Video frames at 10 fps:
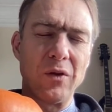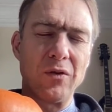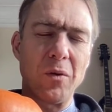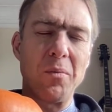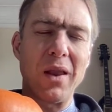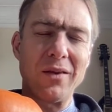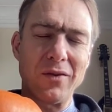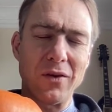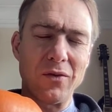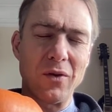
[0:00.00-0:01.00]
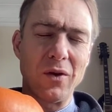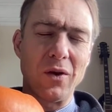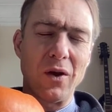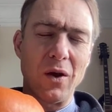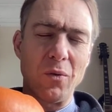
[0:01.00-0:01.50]
So bless us,
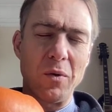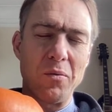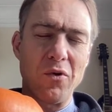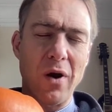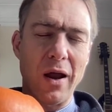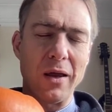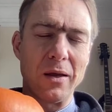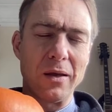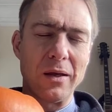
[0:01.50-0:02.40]
uh, we pray,